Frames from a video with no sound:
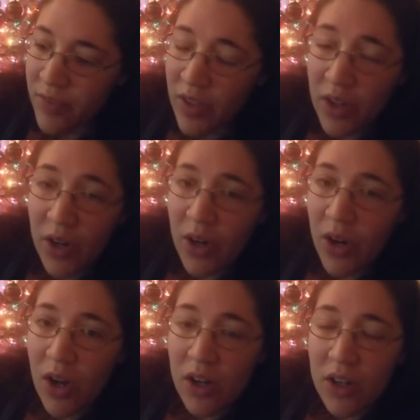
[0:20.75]
There
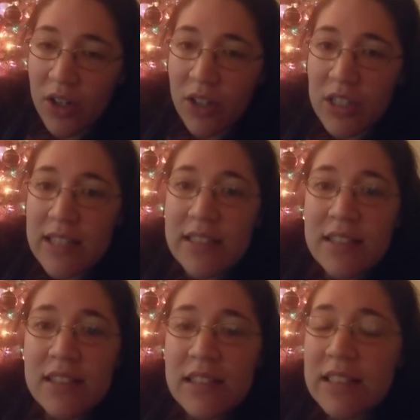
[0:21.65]
are
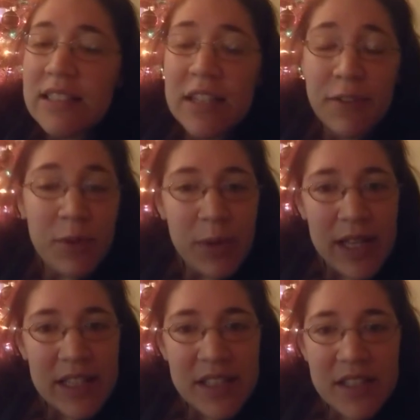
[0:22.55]
different
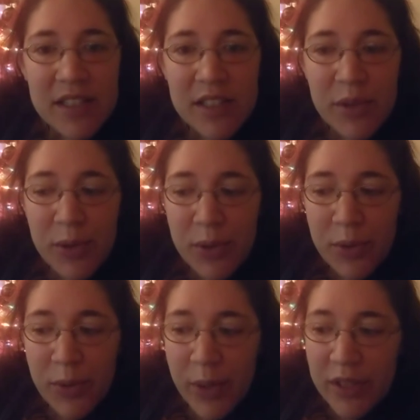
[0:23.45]
ways
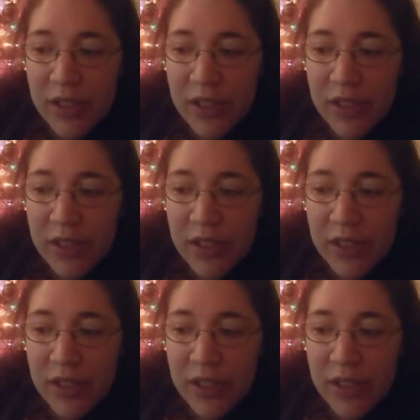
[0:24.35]
to